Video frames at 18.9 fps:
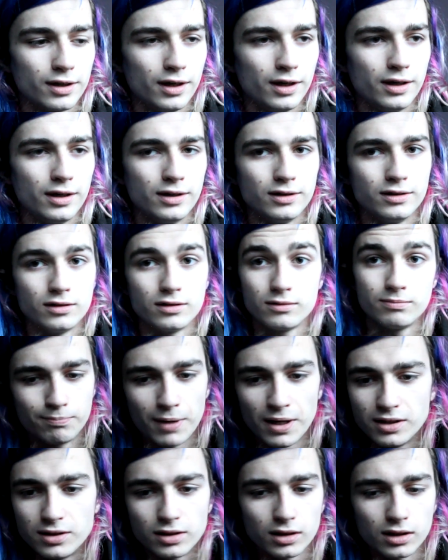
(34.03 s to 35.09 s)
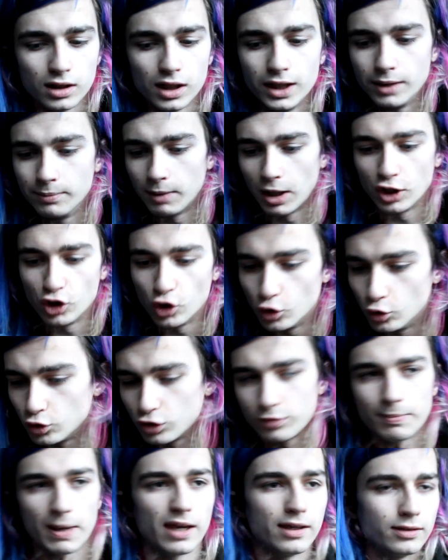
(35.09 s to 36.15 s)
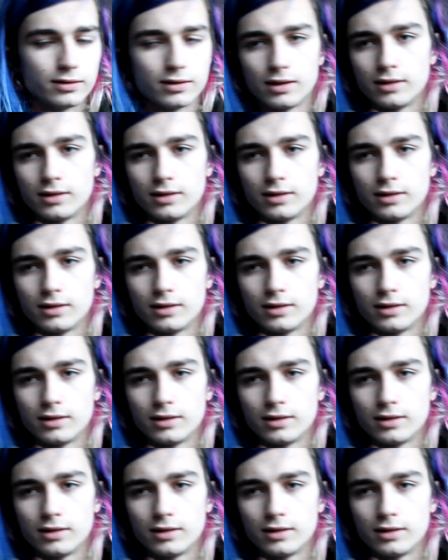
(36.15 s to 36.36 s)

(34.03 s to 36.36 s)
is basically my new space.